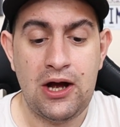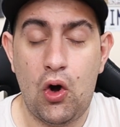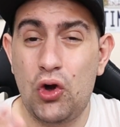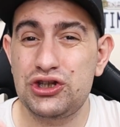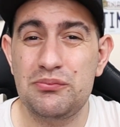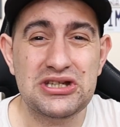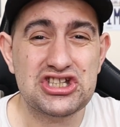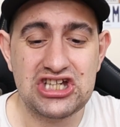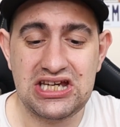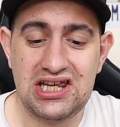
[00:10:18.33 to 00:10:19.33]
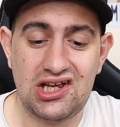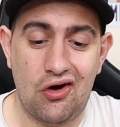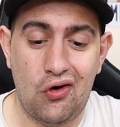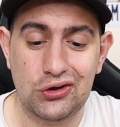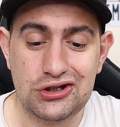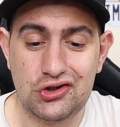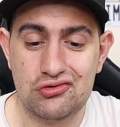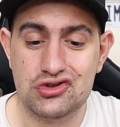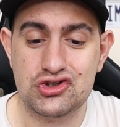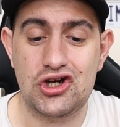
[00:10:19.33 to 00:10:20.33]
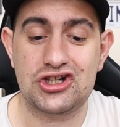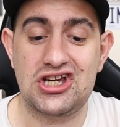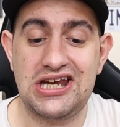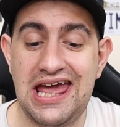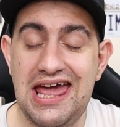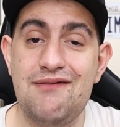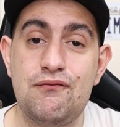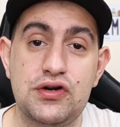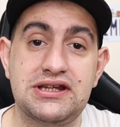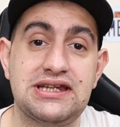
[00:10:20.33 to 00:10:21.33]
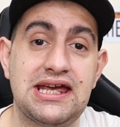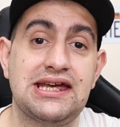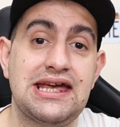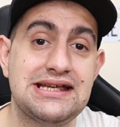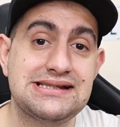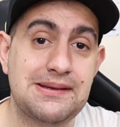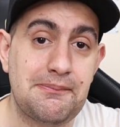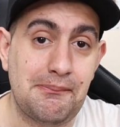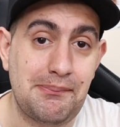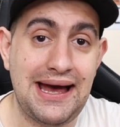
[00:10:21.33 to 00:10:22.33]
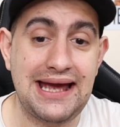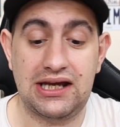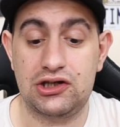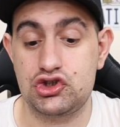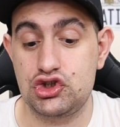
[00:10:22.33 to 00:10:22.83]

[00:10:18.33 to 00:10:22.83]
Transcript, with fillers: All the machining, all the construction, everything is a banger.